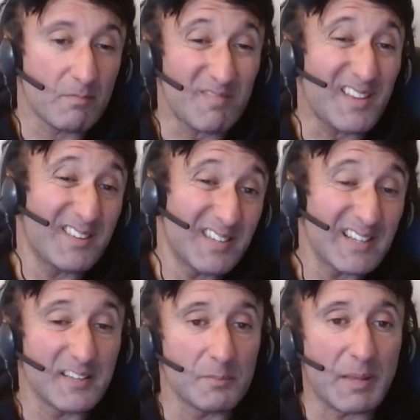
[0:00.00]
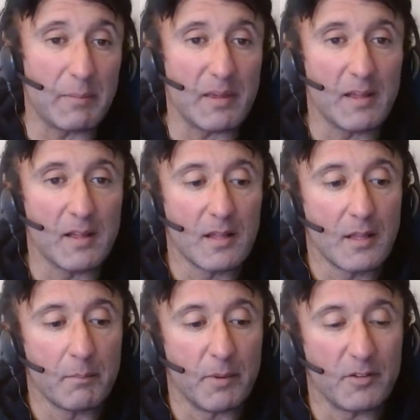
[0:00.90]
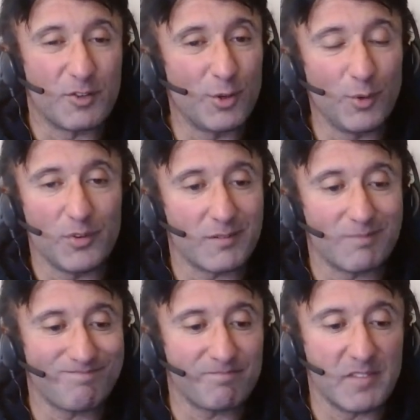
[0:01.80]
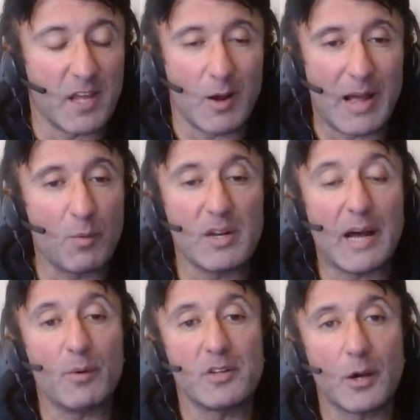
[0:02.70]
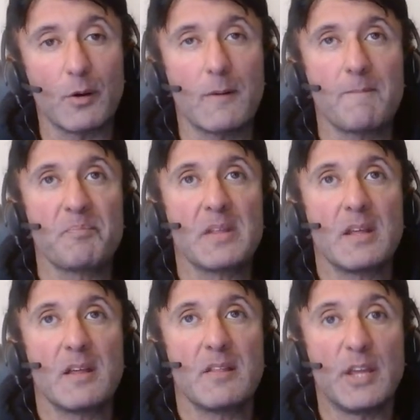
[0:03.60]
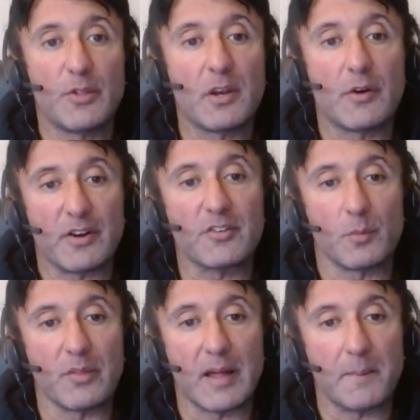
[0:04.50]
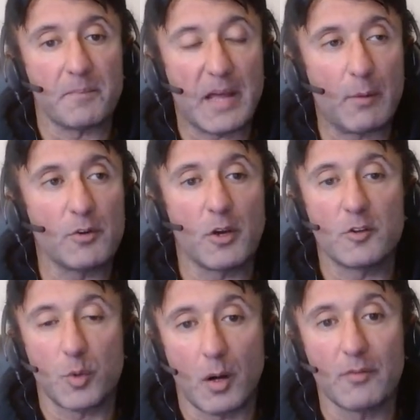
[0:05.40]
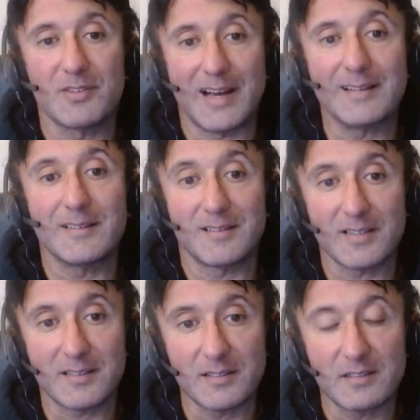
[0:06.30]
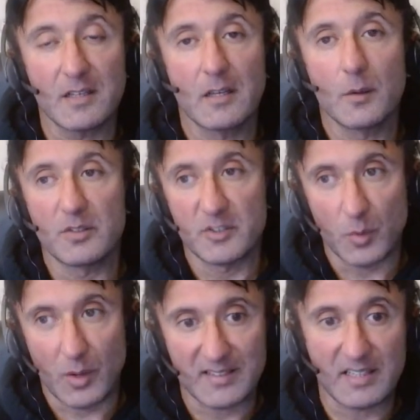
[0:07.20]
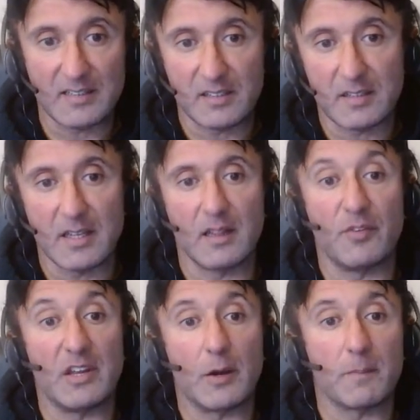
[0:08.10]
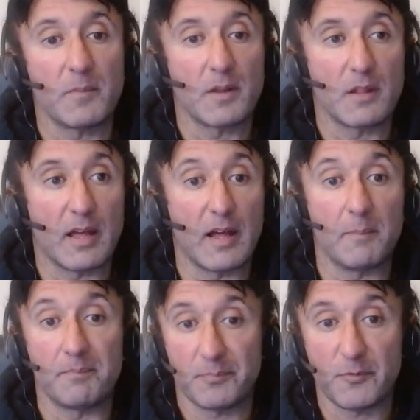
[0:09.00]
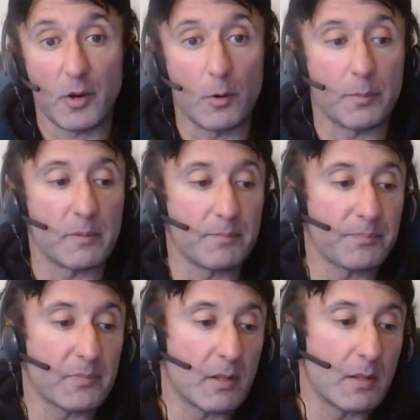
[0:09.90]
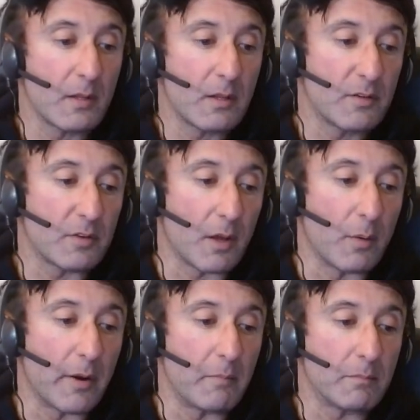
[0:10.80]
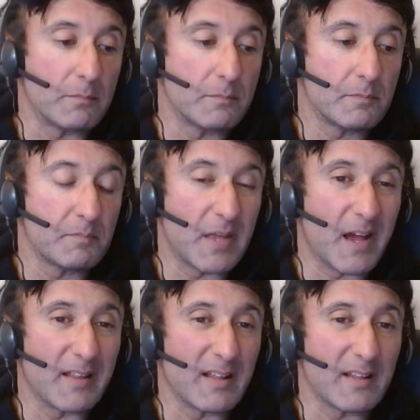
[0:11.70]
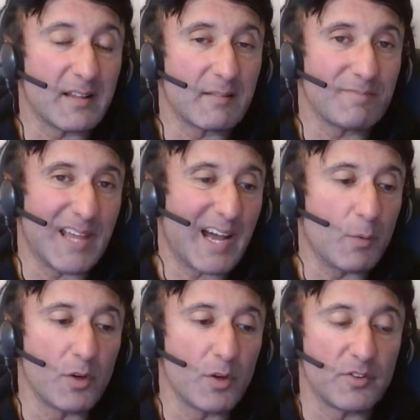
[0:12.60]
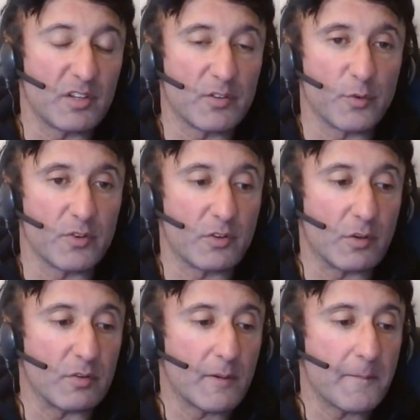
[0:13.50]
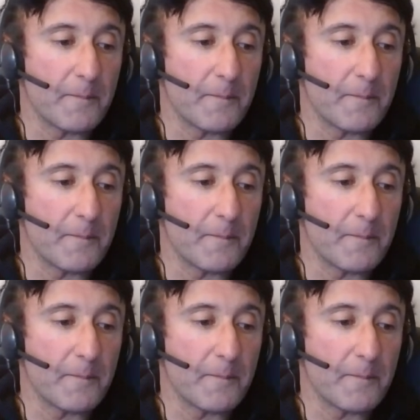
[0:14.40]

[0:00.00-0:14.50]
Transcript: 6s maybe, but 2s, no, I would go the other direction with that. I would go 12s, 9s and 6s, which is what I stated in the video. Follow up. So yeah, I wouldn't do 6-4s and 2s.